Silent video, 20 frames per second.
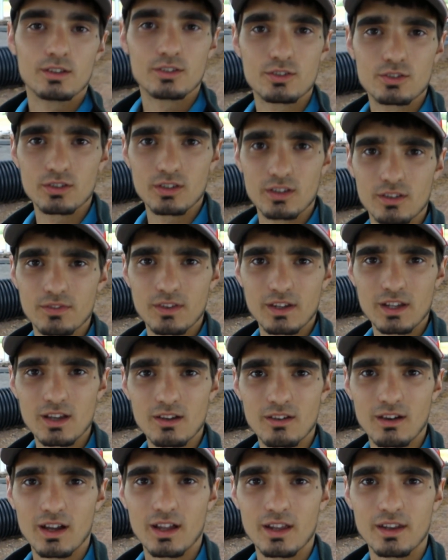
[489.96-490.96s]
enjoyed this
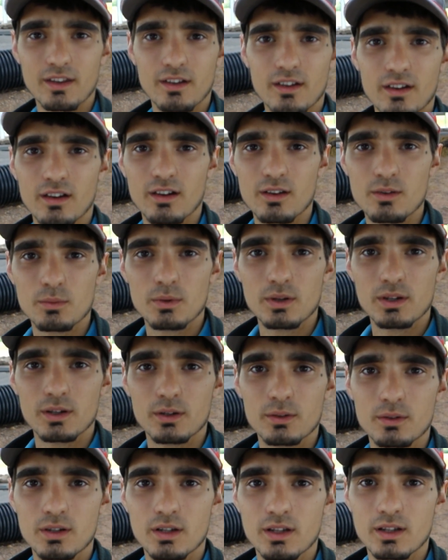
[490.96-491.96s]
video, and I
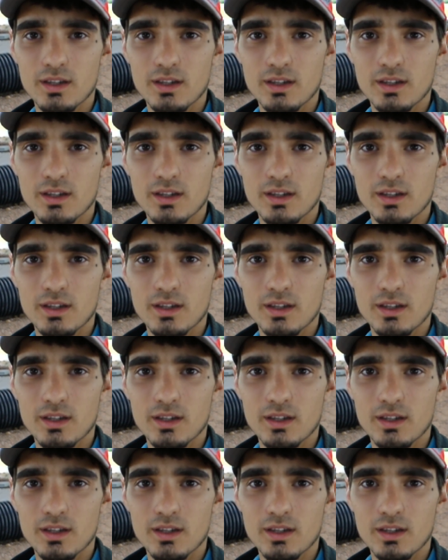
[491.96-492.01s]
will